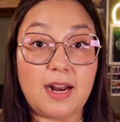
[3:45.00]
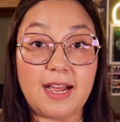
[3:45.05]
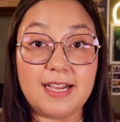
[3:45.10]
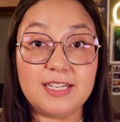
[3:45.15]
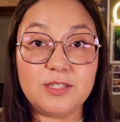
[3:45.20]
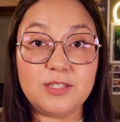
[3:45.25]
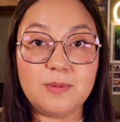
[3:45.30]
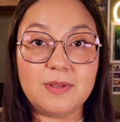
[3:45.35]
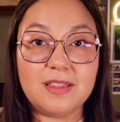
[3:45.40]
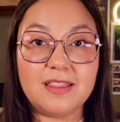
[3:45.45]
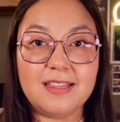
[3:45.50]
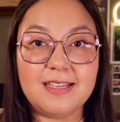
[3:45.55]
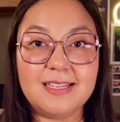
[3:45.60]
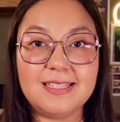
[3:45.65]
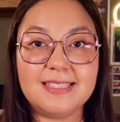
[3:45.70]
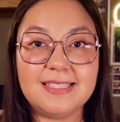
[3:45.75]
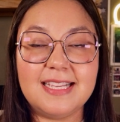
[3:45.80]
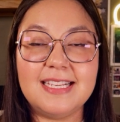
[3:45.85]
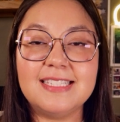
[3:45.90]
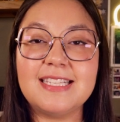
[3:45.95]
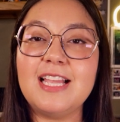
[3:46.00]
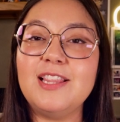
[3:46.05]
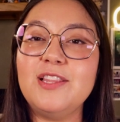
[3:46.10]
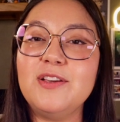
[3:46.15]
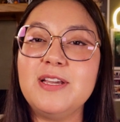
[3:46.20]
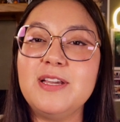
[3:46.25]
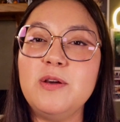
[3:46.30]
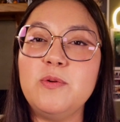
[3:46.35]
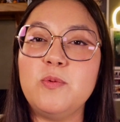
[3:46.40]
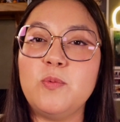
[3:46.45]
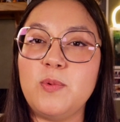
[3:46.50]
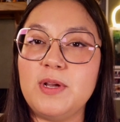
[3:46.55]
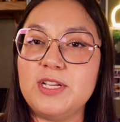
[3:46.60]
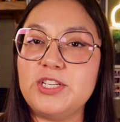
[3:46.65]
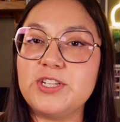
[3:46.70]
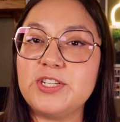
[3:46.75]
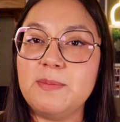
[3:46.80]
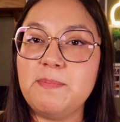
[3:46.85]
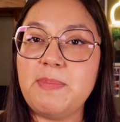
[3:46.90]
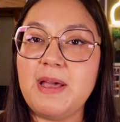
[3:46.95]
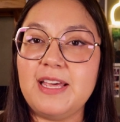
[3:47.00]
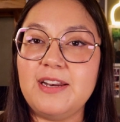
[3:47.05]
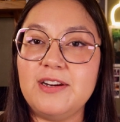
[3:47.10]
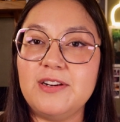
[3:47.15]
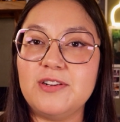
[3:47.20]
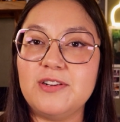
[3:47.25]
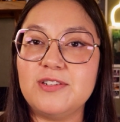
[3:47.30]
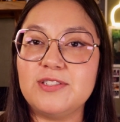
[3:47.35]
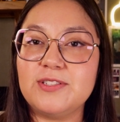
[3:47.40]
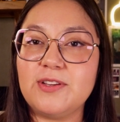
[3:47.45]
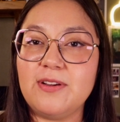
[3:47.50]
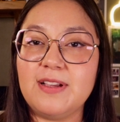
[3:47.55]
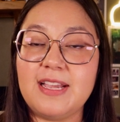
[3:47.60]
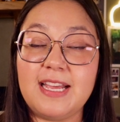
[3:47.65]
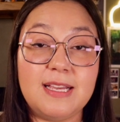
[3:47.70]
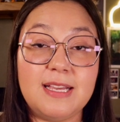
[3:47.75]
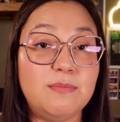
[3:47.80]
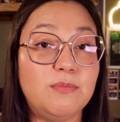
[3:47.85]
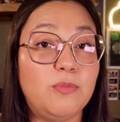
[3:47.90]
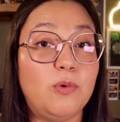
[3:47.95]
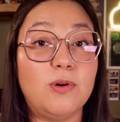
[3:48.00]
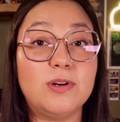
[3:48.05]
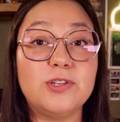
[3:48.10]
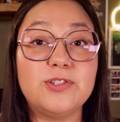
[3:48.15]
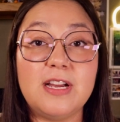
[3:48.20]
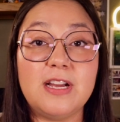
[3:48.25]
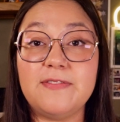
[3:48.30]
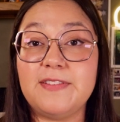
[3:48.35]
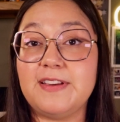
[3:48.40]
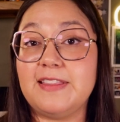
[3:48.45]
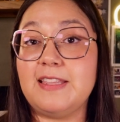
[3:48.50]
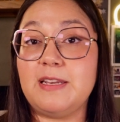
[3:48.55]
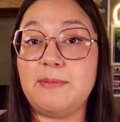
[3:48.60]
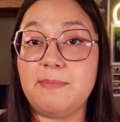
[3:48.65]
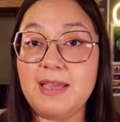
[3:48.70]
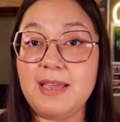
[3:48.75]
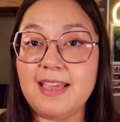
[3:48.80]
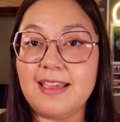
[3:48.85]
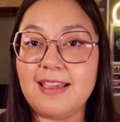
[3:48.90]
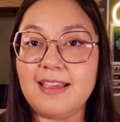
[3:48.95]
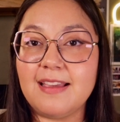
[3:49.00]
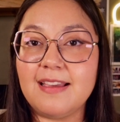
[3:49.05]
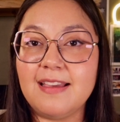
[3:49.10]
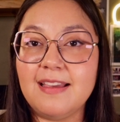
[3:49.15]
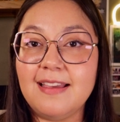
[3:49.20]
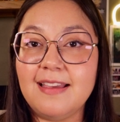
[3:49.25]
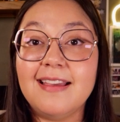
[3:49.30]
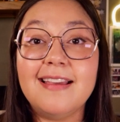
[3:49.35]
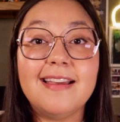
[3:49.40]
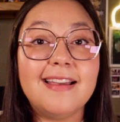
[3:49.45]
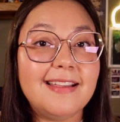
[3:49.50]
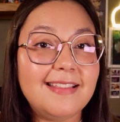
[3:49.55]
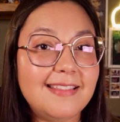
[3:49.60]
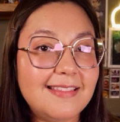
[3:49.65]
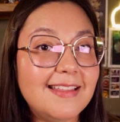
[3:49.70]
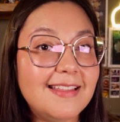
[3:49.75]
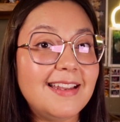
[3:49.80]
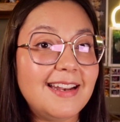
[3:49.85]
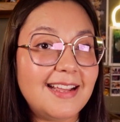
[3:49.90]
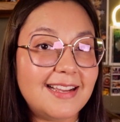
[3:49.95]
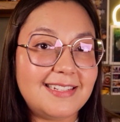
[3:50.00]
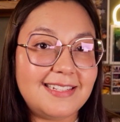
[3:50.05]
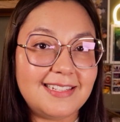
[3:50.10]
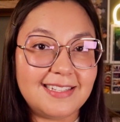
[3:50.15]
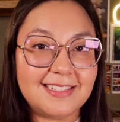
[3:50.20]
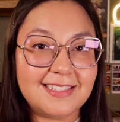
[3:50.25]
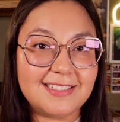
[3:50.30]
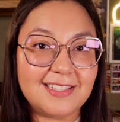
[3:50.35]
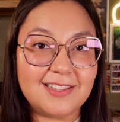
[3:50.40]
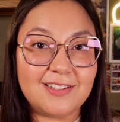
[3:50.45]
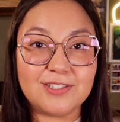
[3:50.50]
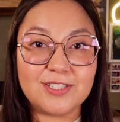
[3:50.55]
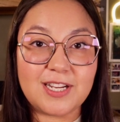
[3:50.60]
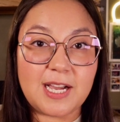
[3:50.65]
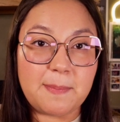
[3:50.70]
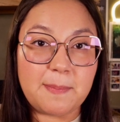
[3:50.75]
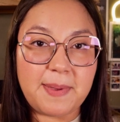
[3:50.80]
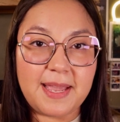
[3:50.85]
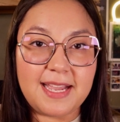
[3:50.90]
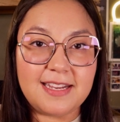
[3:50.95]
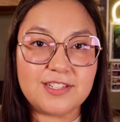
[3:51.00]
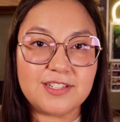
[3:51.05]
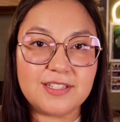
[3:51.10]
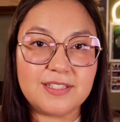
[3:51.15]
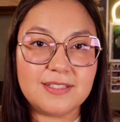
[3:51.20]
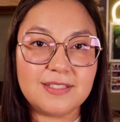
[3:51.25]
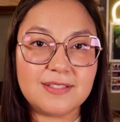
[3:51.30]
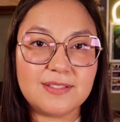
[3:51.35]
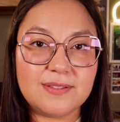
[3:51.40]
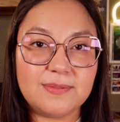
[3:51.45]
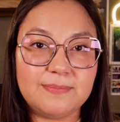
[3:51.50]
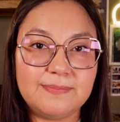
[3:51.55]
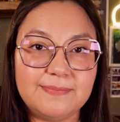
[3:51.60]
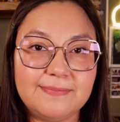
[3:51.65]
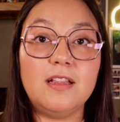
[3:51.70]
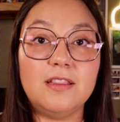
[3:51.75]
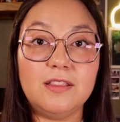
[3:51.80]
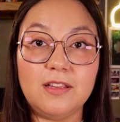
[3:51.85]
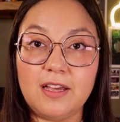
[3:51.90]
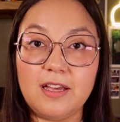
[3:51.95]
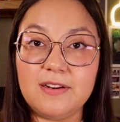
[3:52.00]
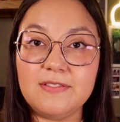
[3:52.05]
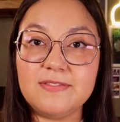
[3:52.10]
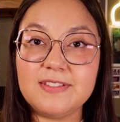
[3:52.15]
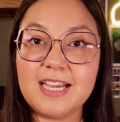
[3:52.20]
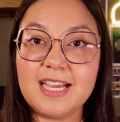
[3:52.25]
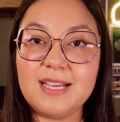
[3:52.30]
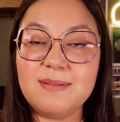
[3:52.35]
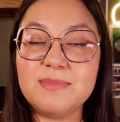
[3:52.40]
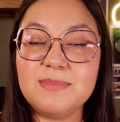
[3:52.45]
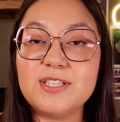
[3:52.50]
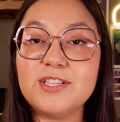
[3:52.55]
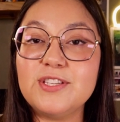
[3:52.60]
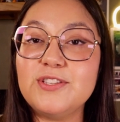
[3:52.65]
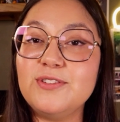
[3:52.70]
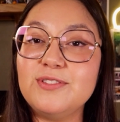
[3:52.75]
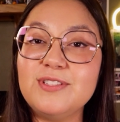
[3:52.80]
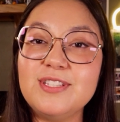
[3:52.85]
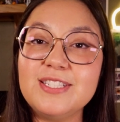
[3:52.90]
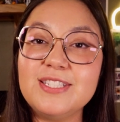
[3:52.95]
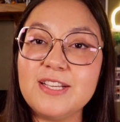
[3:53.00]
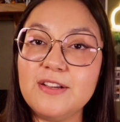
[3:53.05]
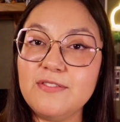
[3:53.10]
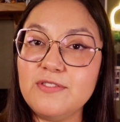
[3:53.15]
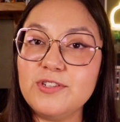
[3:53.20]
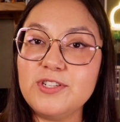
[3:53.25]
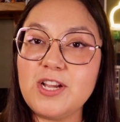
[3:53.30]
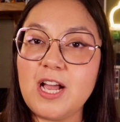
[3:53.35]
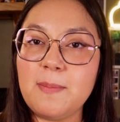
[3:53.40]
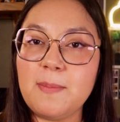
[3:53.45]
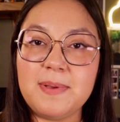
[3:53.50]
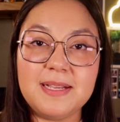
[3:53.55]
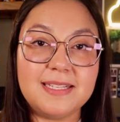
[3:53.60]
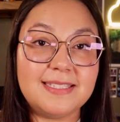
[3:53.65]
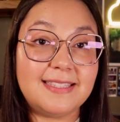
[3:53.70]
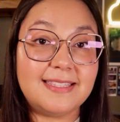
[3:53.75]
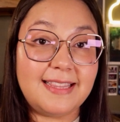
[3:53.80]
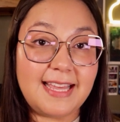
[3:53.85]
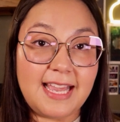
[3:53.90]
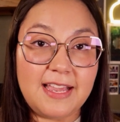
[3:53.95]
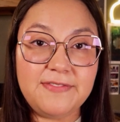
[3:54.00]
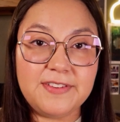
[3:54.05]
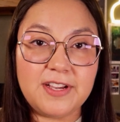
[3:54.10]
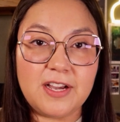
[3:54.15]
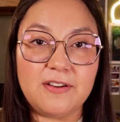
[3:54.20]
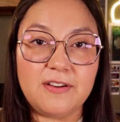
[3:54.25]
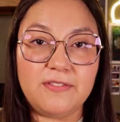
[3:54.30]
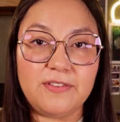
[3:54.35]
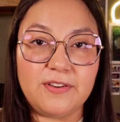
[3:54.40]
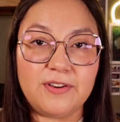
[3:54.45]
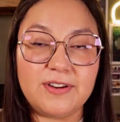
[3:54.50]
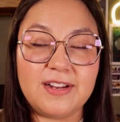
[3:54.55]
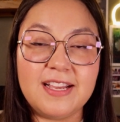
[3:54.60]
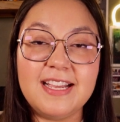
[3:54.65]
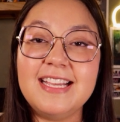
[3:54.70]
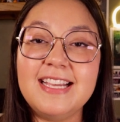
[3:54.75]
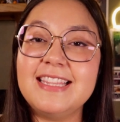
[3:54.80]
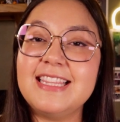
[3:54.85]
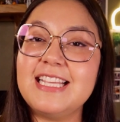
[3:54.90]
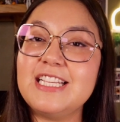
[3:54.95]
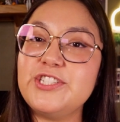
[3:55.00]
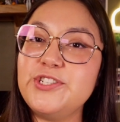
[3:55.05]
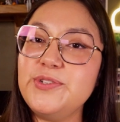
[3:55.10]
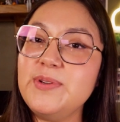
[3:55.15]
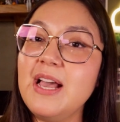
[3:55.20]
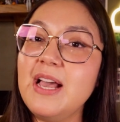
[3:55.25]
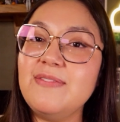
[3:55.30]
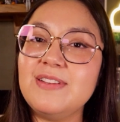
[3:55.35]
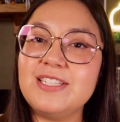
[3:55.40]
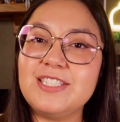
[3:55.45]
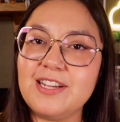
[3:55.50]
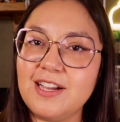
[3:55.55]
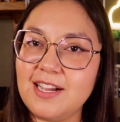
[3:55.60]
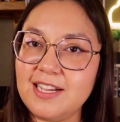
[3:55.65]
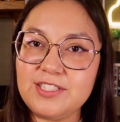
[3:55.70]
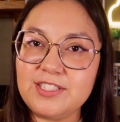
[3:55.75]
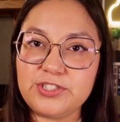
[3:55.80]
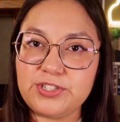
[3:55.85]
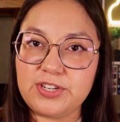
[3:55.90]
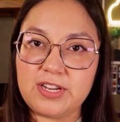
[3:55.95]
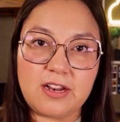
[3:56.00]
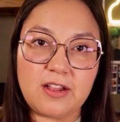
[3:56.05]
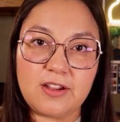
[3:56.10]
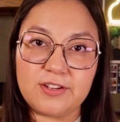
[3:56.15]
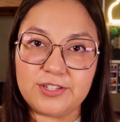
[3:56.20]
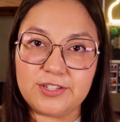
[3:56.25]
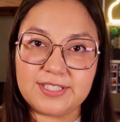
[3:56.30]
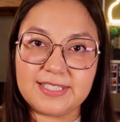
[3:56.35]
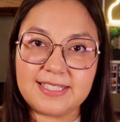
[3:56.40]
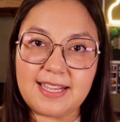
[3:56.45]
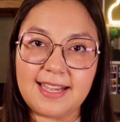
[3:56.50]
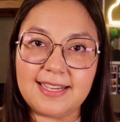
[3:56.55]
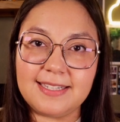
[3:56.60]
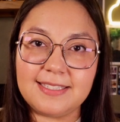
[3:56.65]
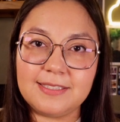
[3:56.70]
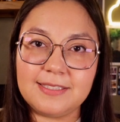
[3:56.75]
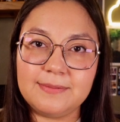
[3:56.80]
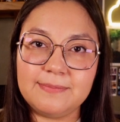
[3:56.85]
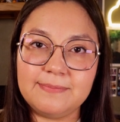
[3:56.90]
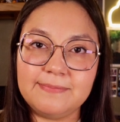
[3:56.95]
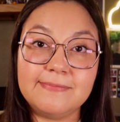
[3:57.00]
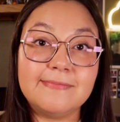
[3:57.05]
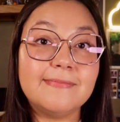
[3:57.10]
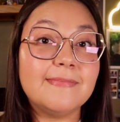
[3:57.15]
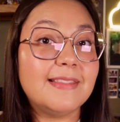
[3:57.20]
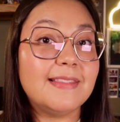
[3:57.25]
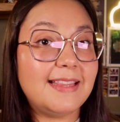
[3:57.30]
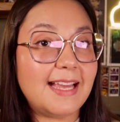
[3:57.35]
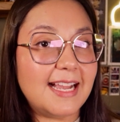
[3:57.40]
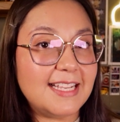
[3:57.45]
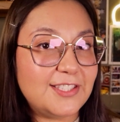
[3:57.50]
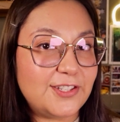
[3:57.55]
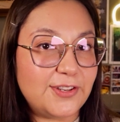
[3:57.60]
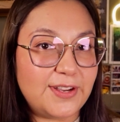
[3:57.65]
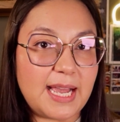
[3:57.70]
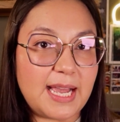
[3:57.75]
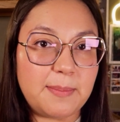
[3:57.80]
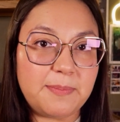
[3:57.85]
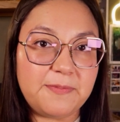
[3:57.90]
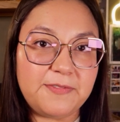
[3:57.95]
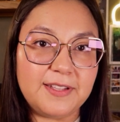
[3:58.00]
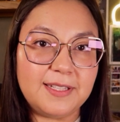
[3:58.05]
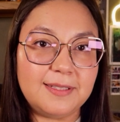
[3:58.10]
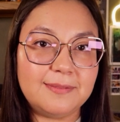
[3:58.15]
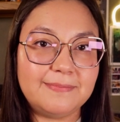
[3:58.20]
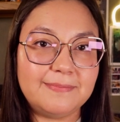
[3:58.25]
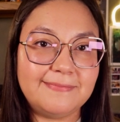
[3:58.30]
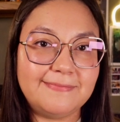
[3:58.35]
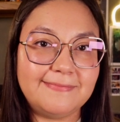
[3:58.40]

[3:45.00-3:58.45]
I do with this is I look at which competitors are getting more traffic than me, and then I dig into their top pages. A lot of times, you'll discover topics they've covered that you haven't touched yet on your site. That's your gap fill.